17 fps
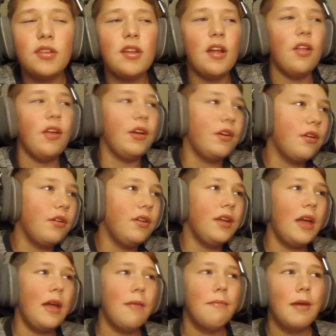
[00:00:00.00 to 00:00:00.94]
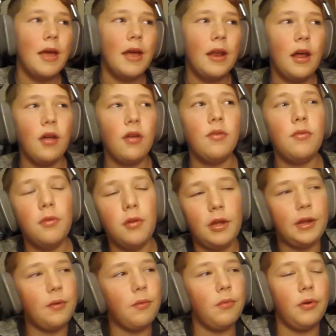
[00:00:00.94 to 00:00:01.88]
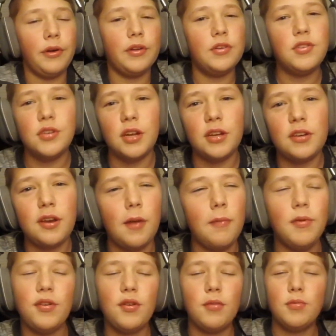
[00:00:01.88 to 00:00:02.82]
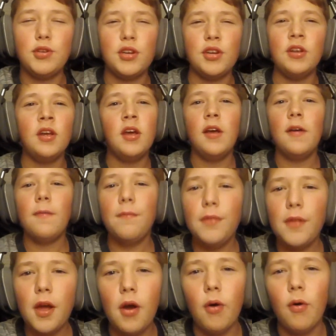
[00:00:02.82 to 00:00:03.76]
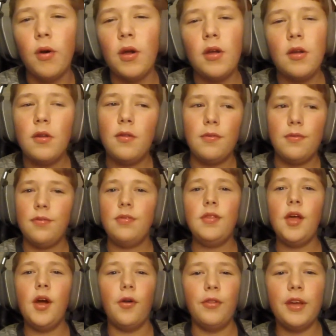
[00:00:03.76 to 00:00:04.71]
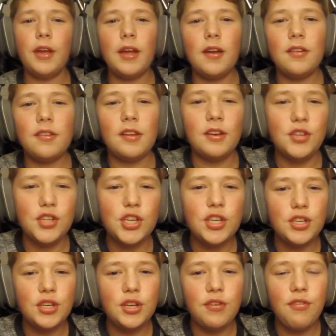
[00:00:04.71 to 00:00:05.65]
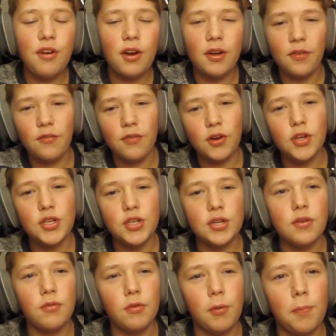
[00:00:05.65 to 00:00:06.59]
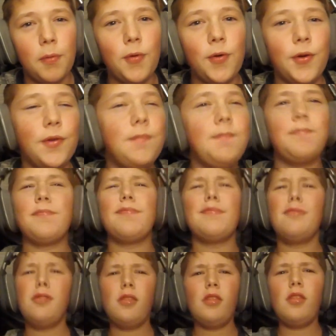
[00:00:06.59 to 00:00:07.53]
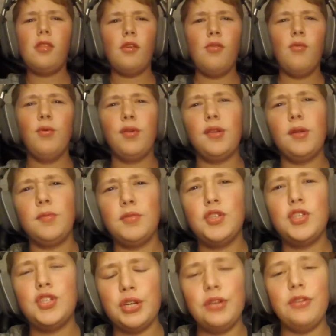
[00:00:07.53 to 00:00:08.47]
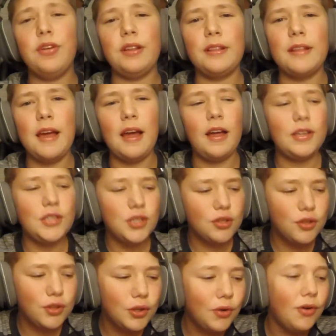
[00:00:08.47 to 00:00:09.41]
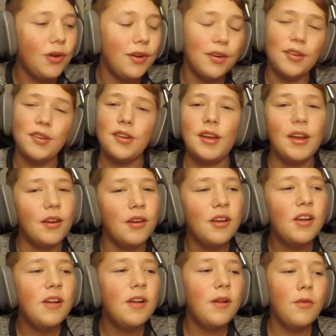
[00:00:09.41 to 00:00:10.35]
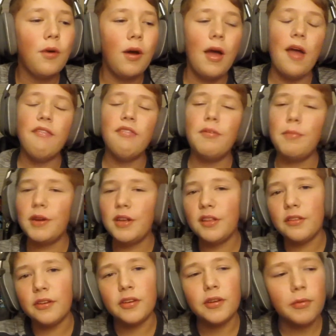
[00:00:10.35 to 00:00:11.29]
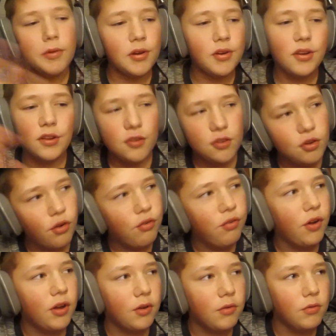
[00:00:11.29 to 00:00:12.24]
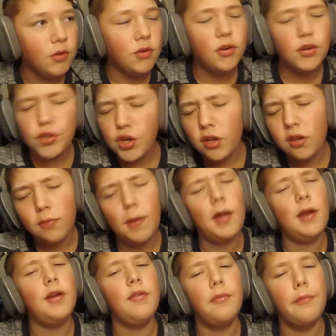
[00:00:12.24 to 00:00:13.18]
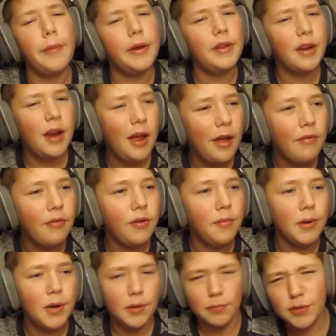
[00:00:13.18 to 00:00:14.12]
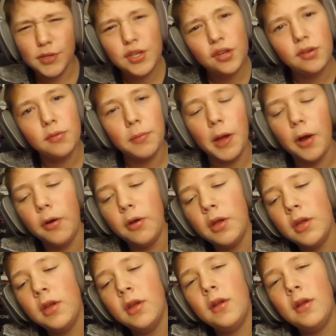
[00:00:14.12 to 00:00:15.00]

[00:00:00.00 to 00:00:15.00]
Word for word: just say like good game man, I'll, like we'll get you next time or some shit. No, no, they gotta say GG fucking virgin report or some shit like that. I just don't understand why everybody in this community is so fucking rude. Or just about everybody, not everybody, but just about.